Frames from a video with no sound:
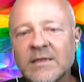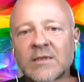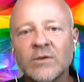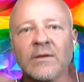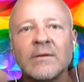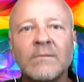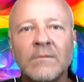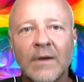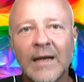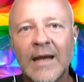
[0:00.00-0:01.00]
a certain
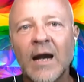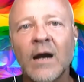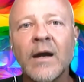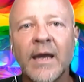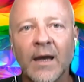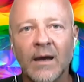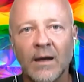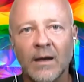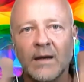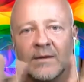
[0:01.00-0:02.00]

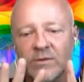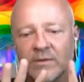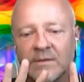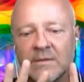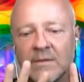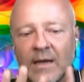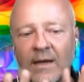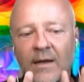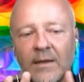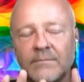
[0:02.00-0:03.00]
area a certain
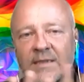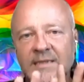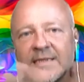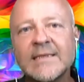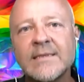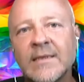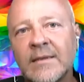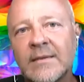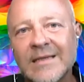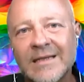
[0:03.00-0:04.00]
uh,
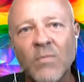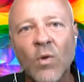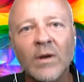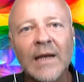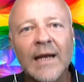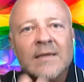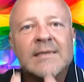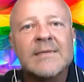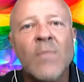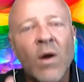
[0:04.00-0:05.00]
distance it's more like a
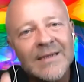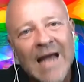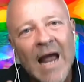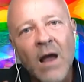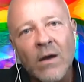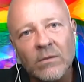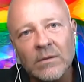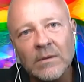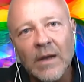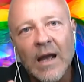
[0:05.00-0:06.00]
small town
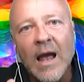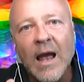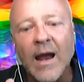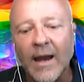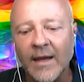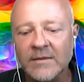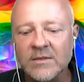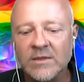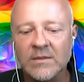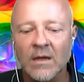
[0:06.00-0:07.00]
and
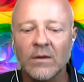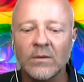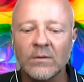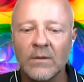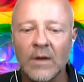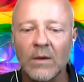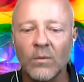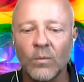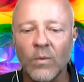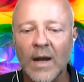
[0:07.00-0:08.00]
so
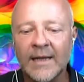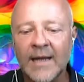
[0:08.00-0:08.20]
and, and, eh,